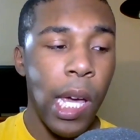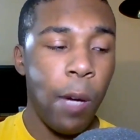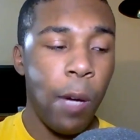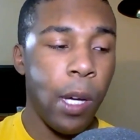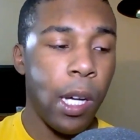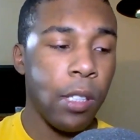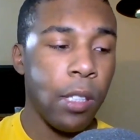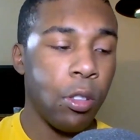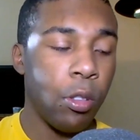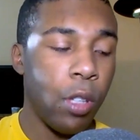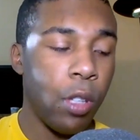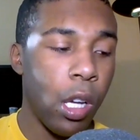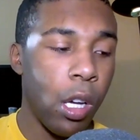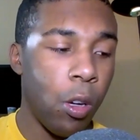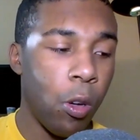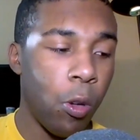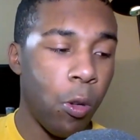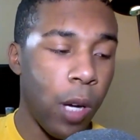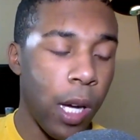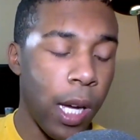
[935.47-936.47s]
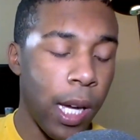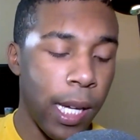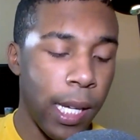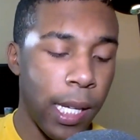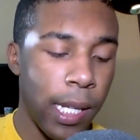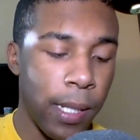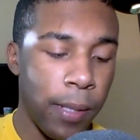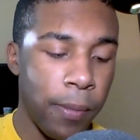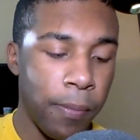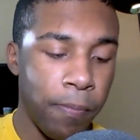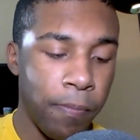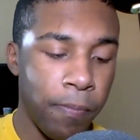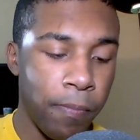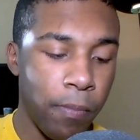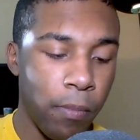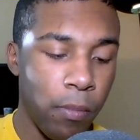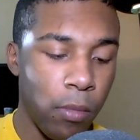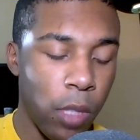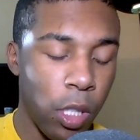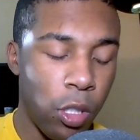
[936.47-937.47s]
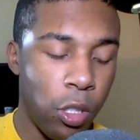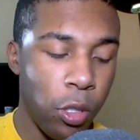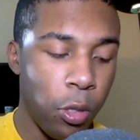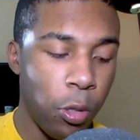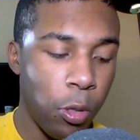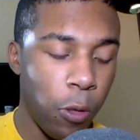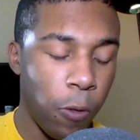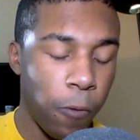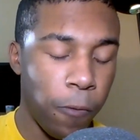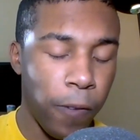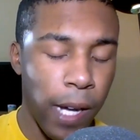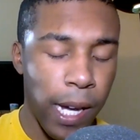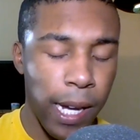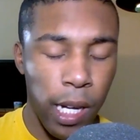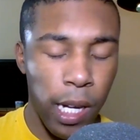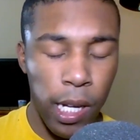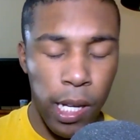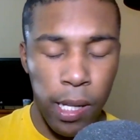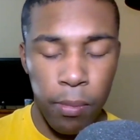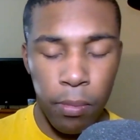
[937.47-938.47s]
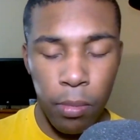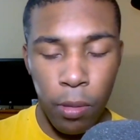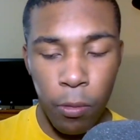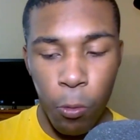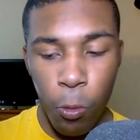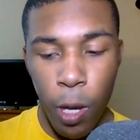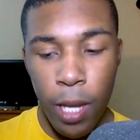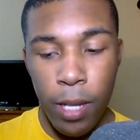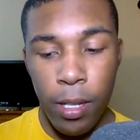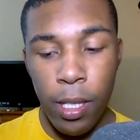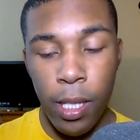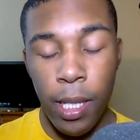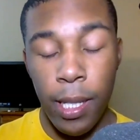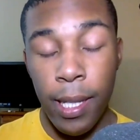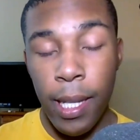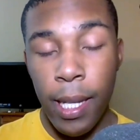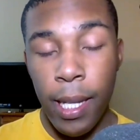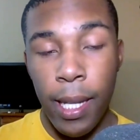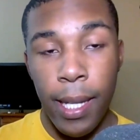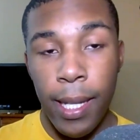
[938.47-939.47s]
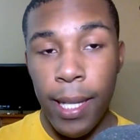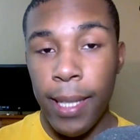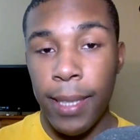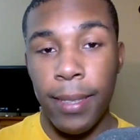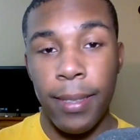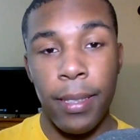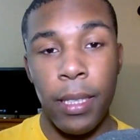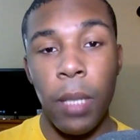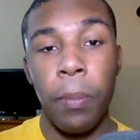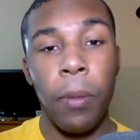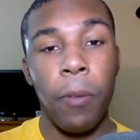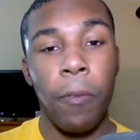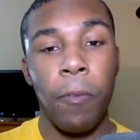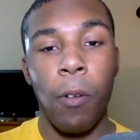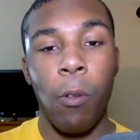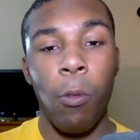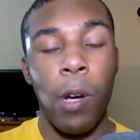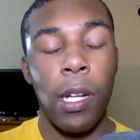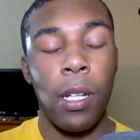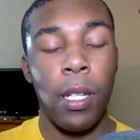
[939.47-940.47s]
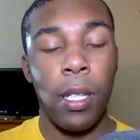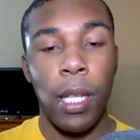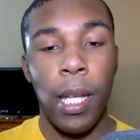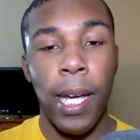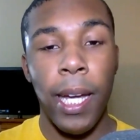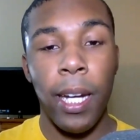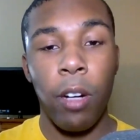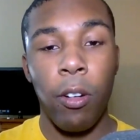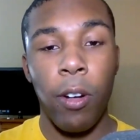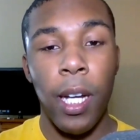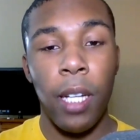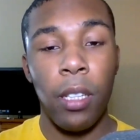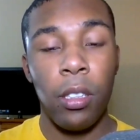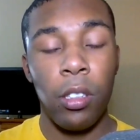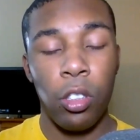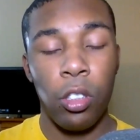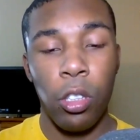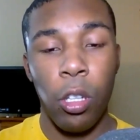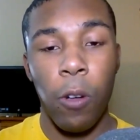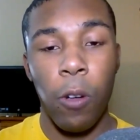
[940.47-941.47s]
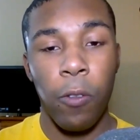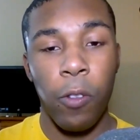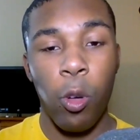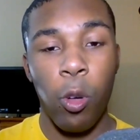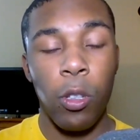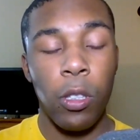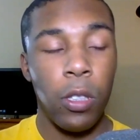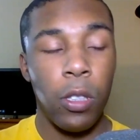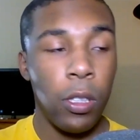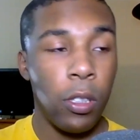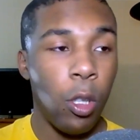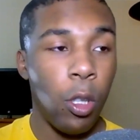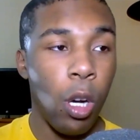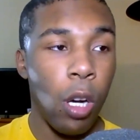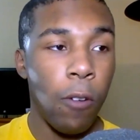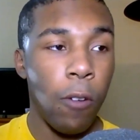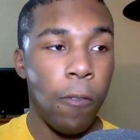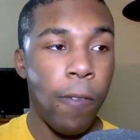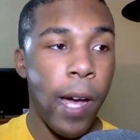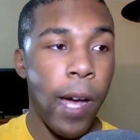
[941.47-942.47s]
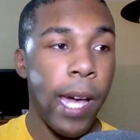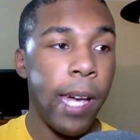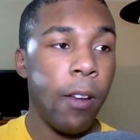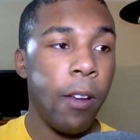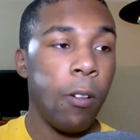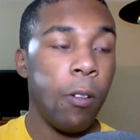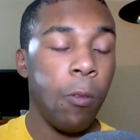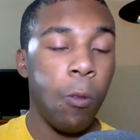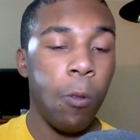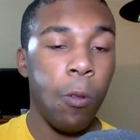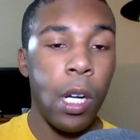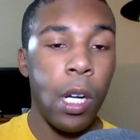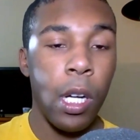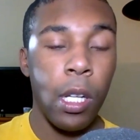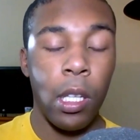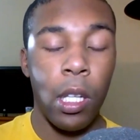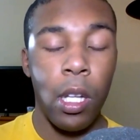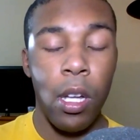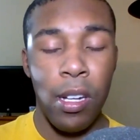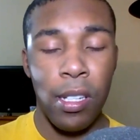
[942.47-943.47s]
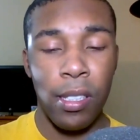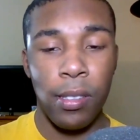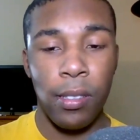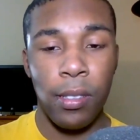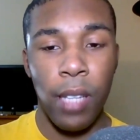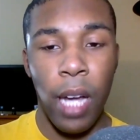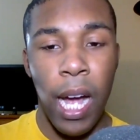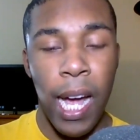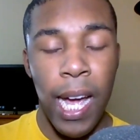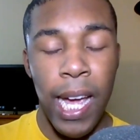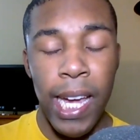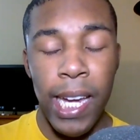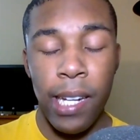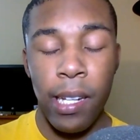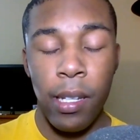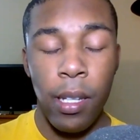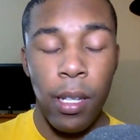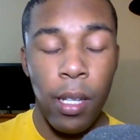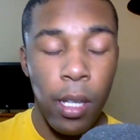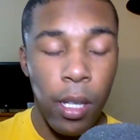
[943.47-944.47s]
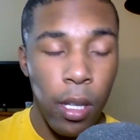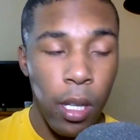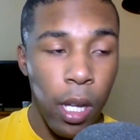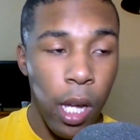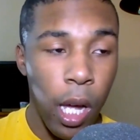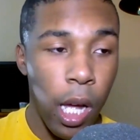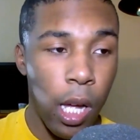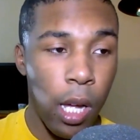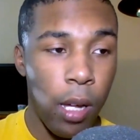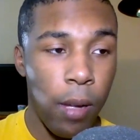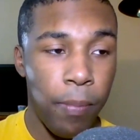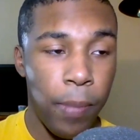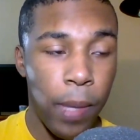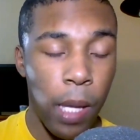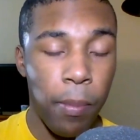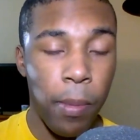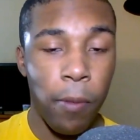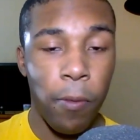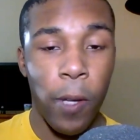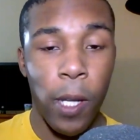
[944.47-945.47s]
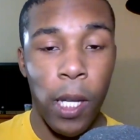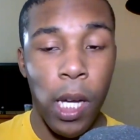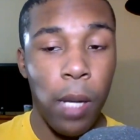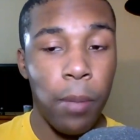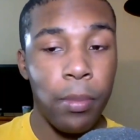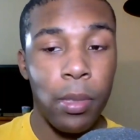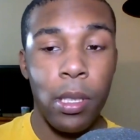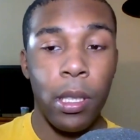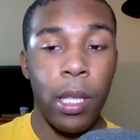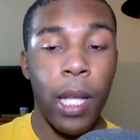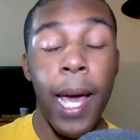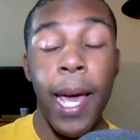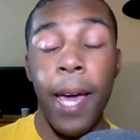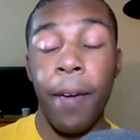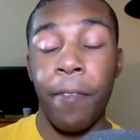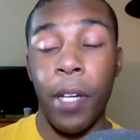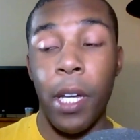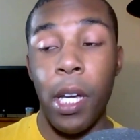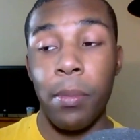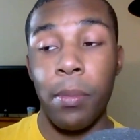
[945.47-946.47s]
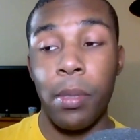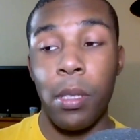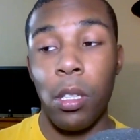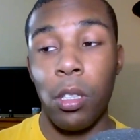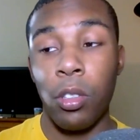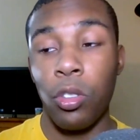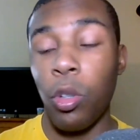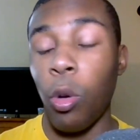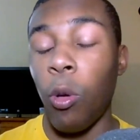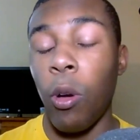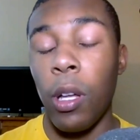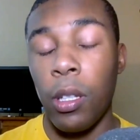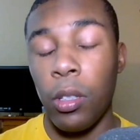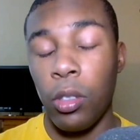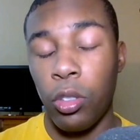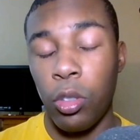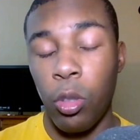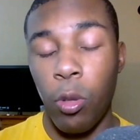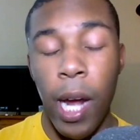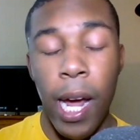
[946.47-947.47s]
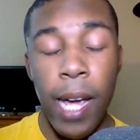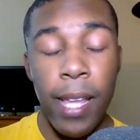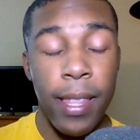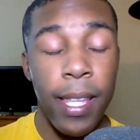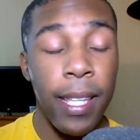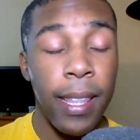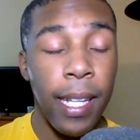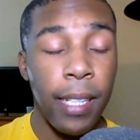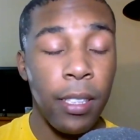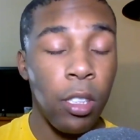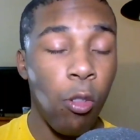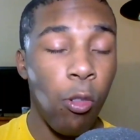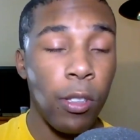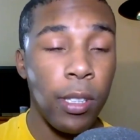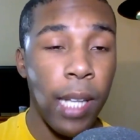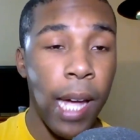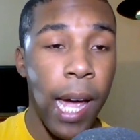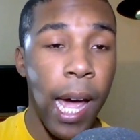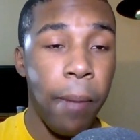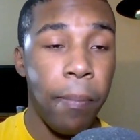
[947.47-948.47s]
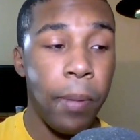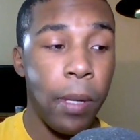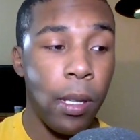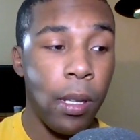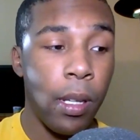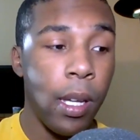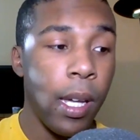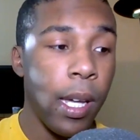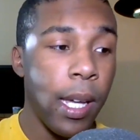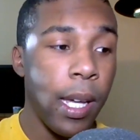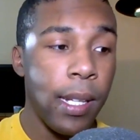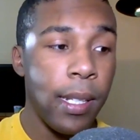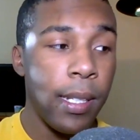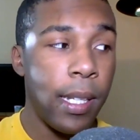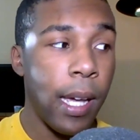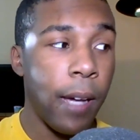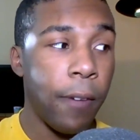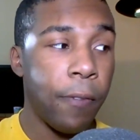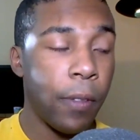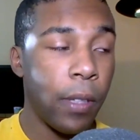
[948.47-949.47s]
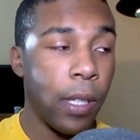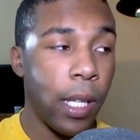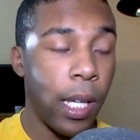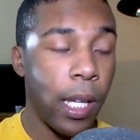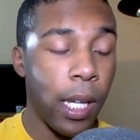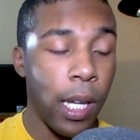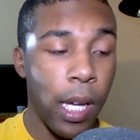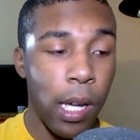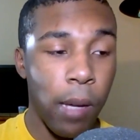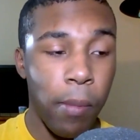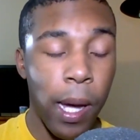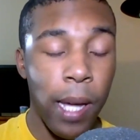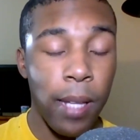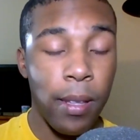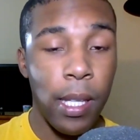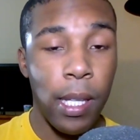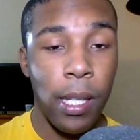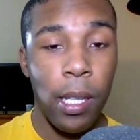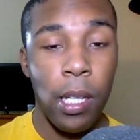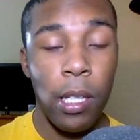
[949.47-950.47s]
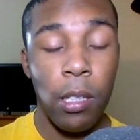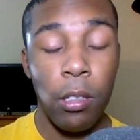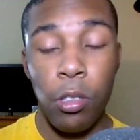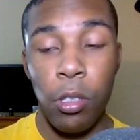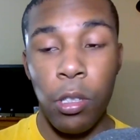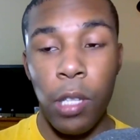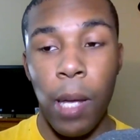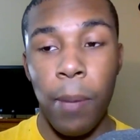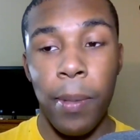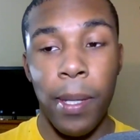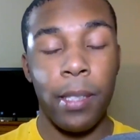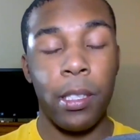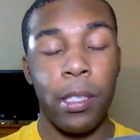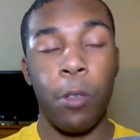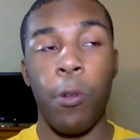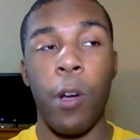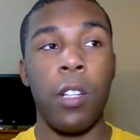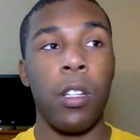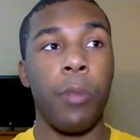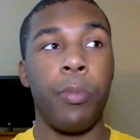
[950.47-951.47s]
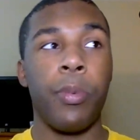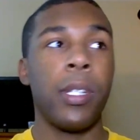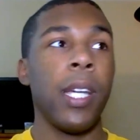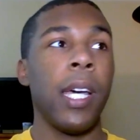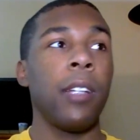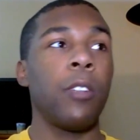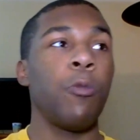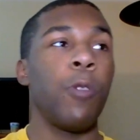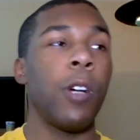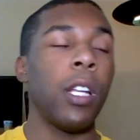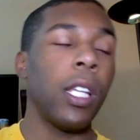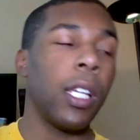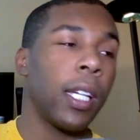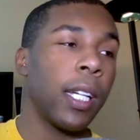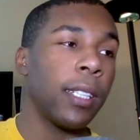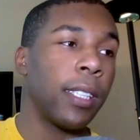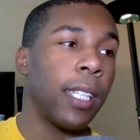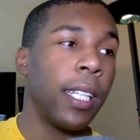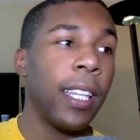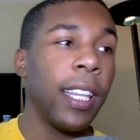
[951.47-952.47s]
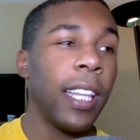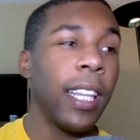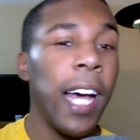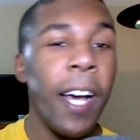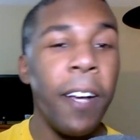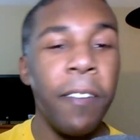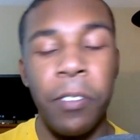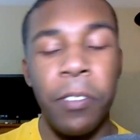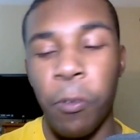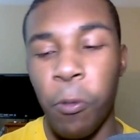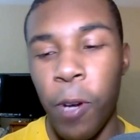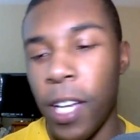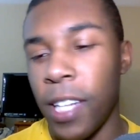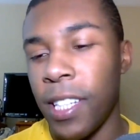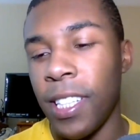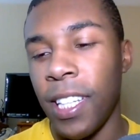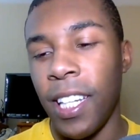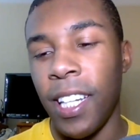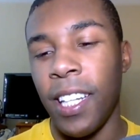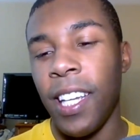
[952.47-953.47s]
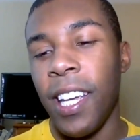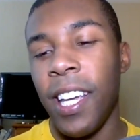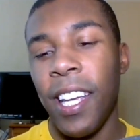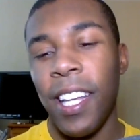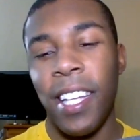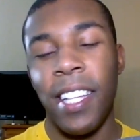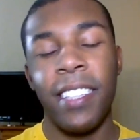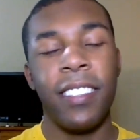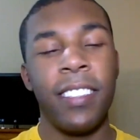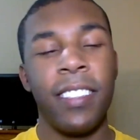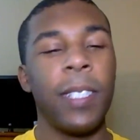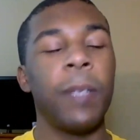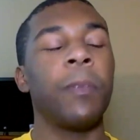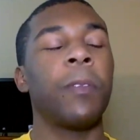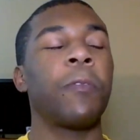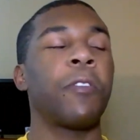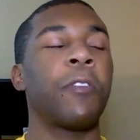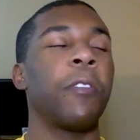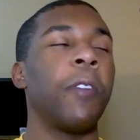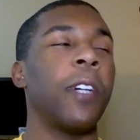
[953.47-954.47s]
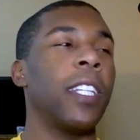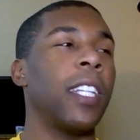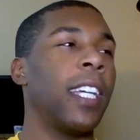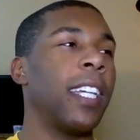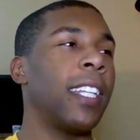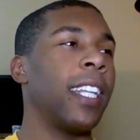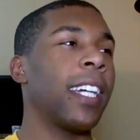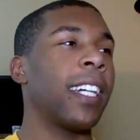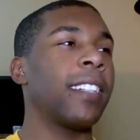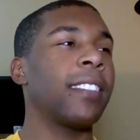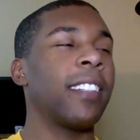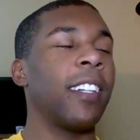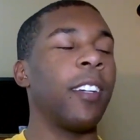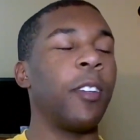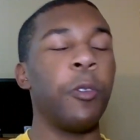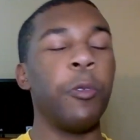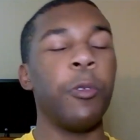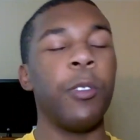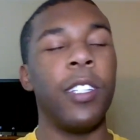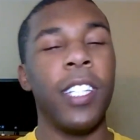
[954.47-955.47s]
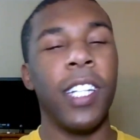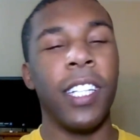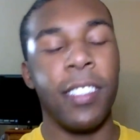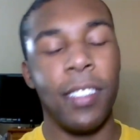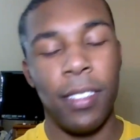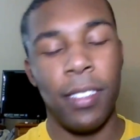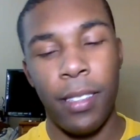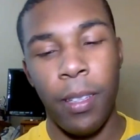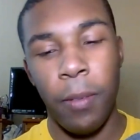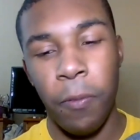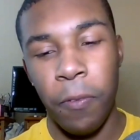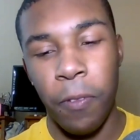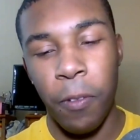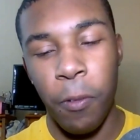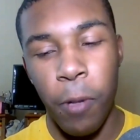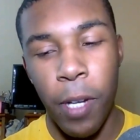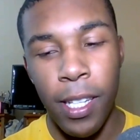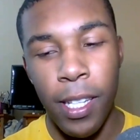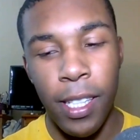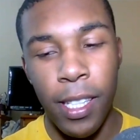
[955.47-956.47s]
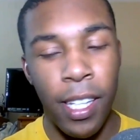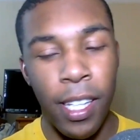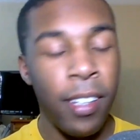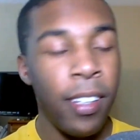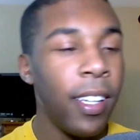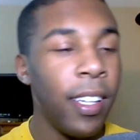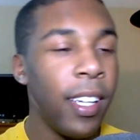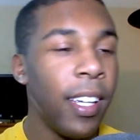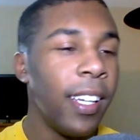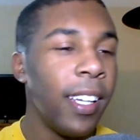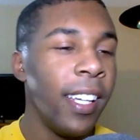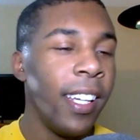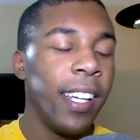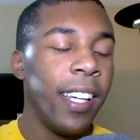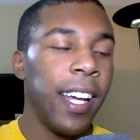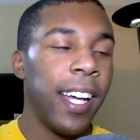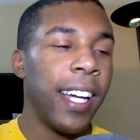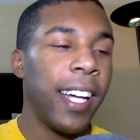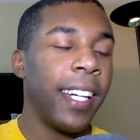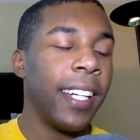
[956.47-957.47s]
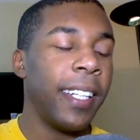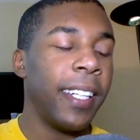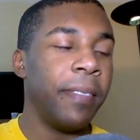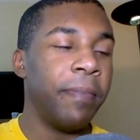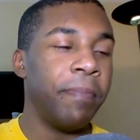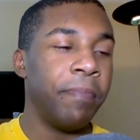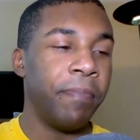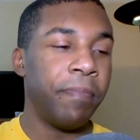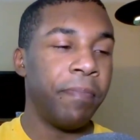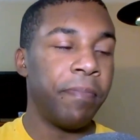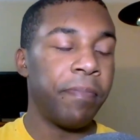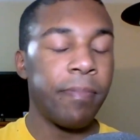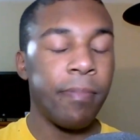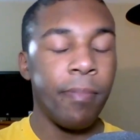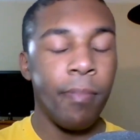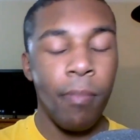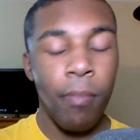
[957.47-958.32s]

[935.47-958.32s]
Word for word: And we also know um, the dude who fought um, Wendy, he's simping for Wendy like crazy. So of course he's going to fight alongside um, them if it comes to like if it comes to the story story I think that's going to happen definitely, um, I think he'll do that because he wants to protect Wendy because he loves Wendy. He simps for Wendy, and like I said, who doesn't simp for Wendy? Um,